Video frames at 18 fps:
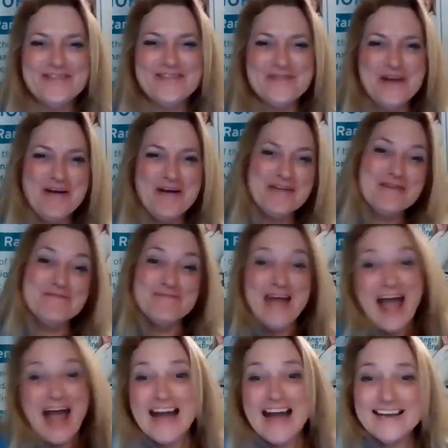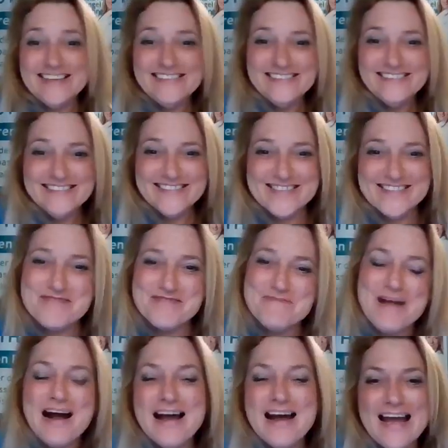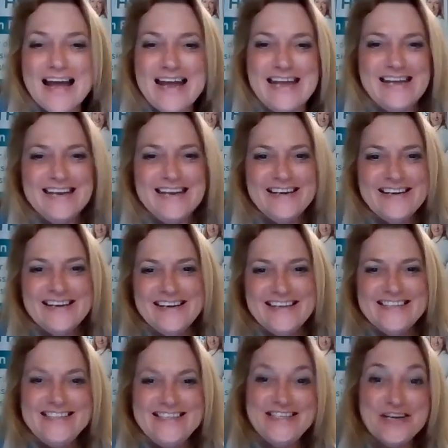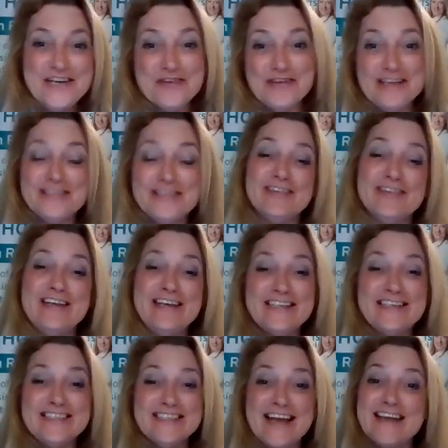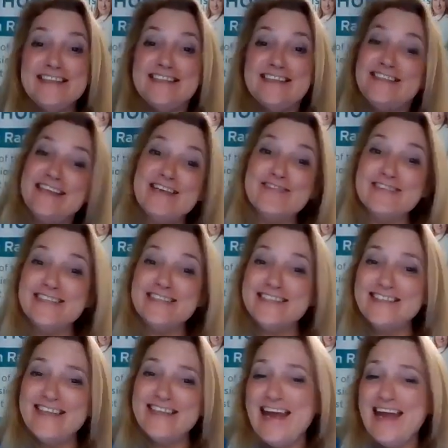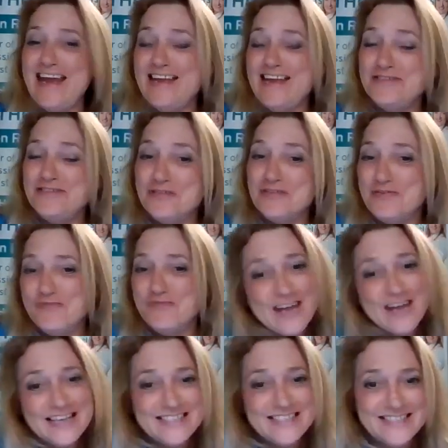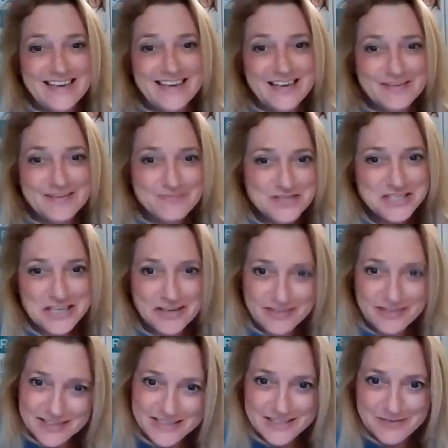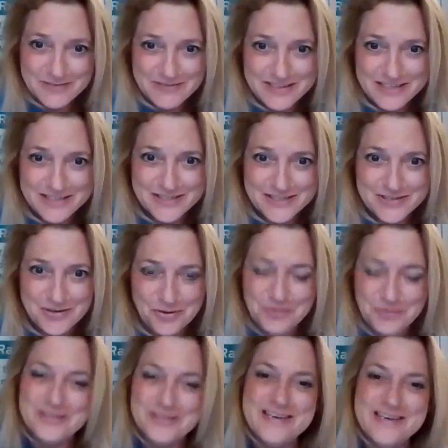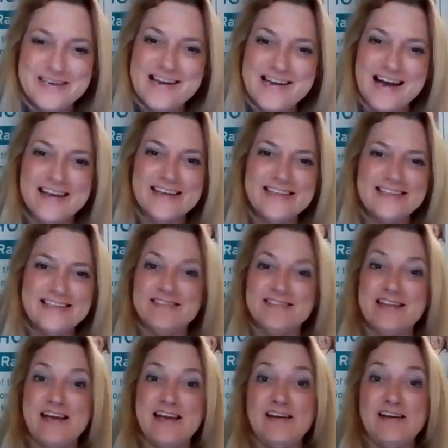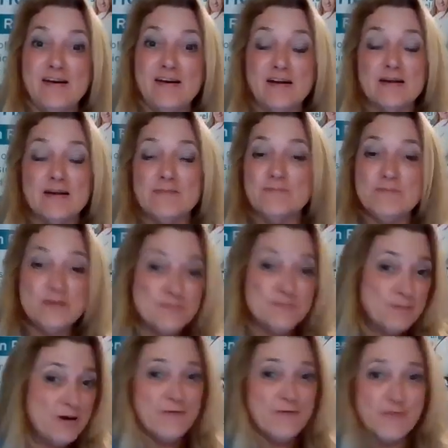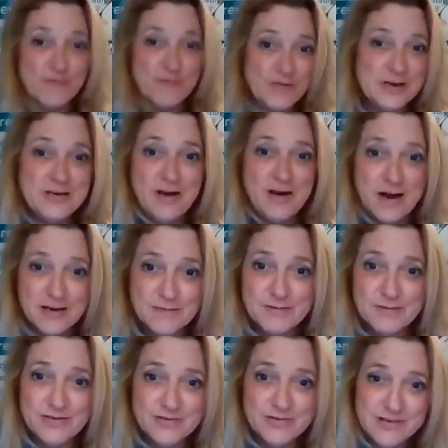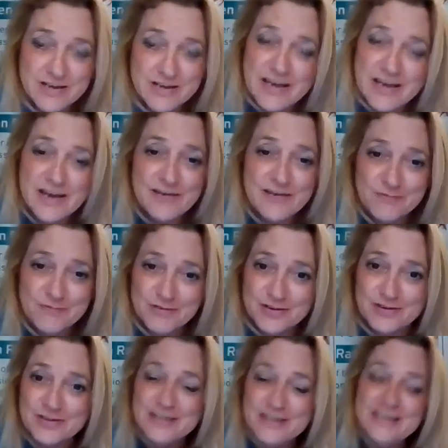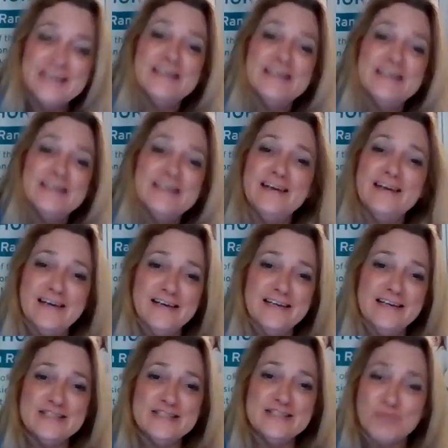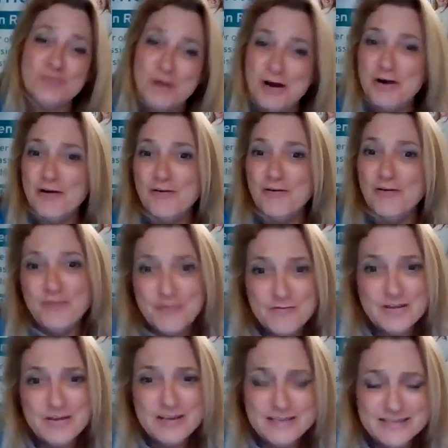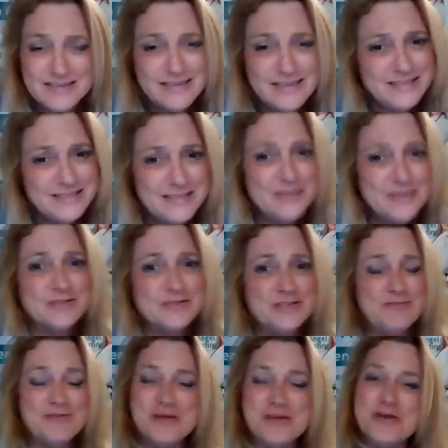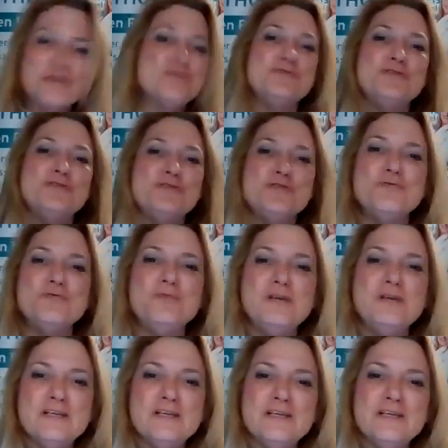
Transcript: Welcome back to my series on the inside secrets to angel investing. I'm sharing some of these golden nuggets they're part of a free document you can get for 12 of the inside secrets if you go to